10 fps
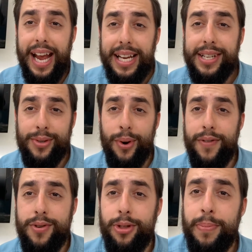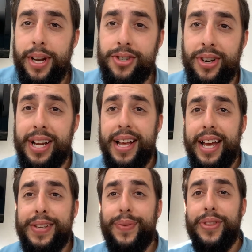any sort of youth ministry
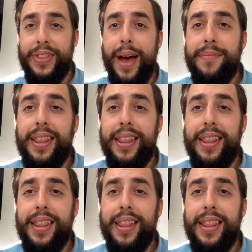is for them to